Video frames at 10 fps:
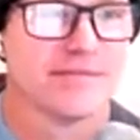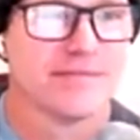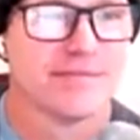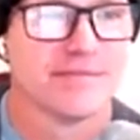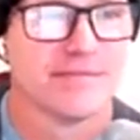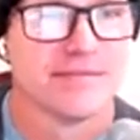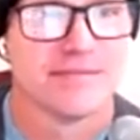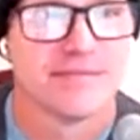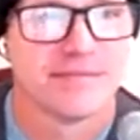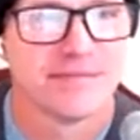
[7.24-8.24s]

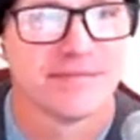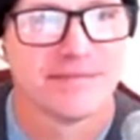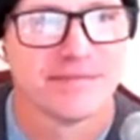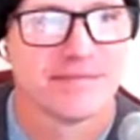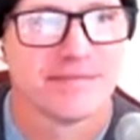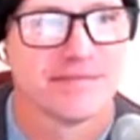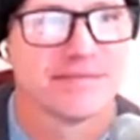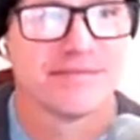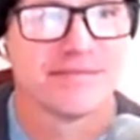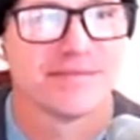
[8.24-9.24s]

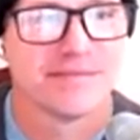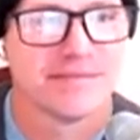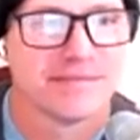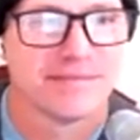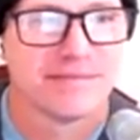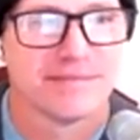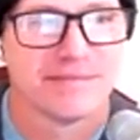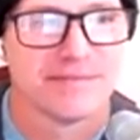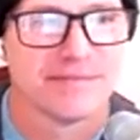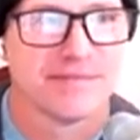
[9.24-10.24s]

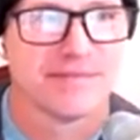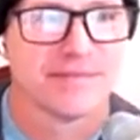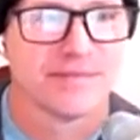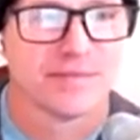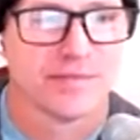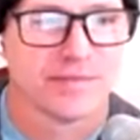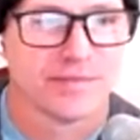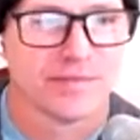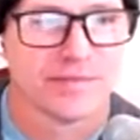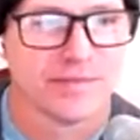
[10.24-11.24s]

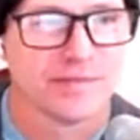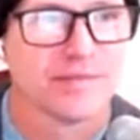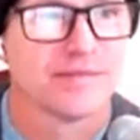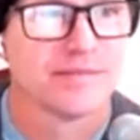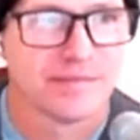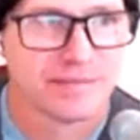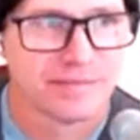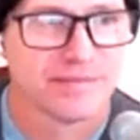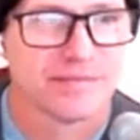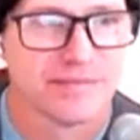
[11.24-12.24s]

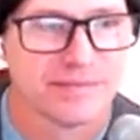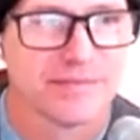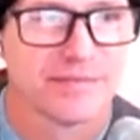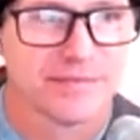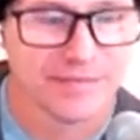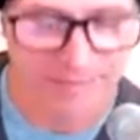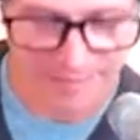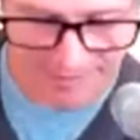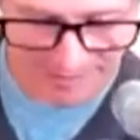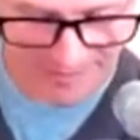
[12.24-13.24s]

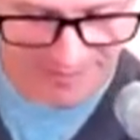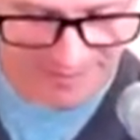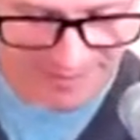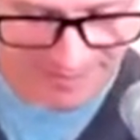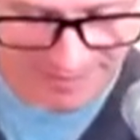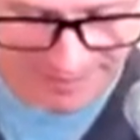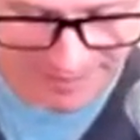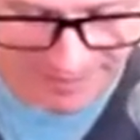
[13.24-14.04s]
(not speaking)